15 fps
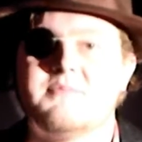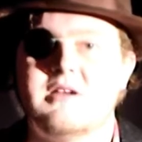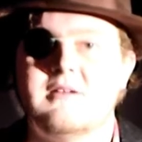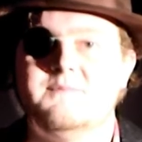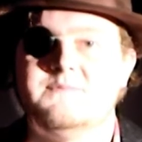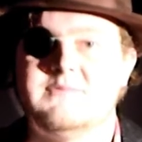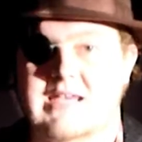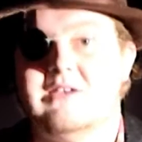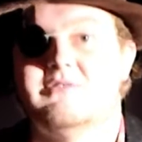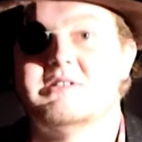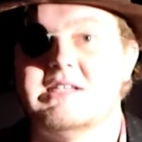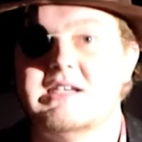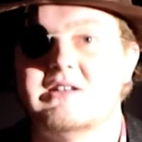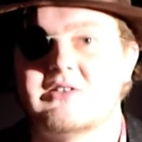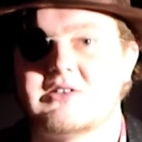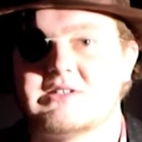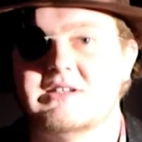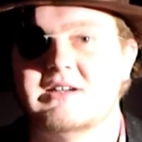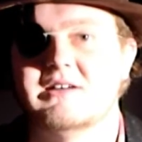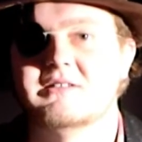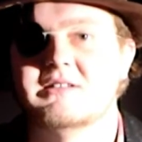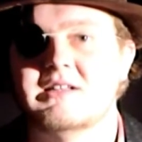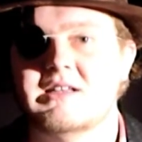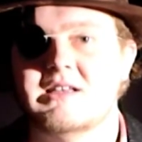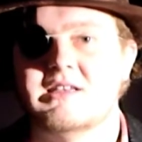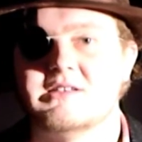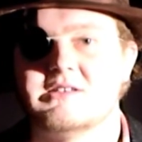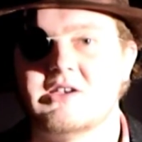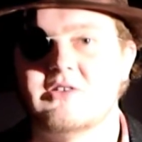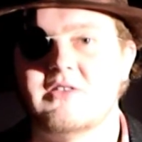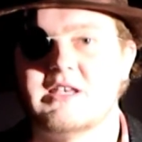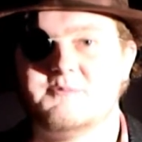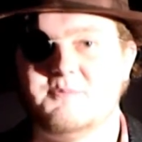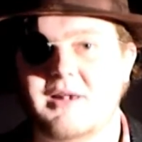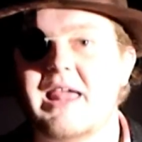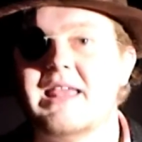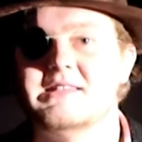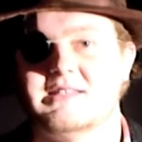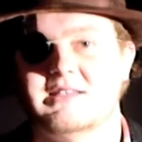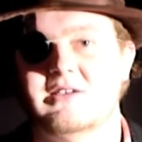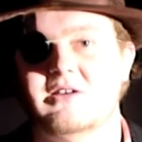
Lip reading: but Tarantino style. So there's plenty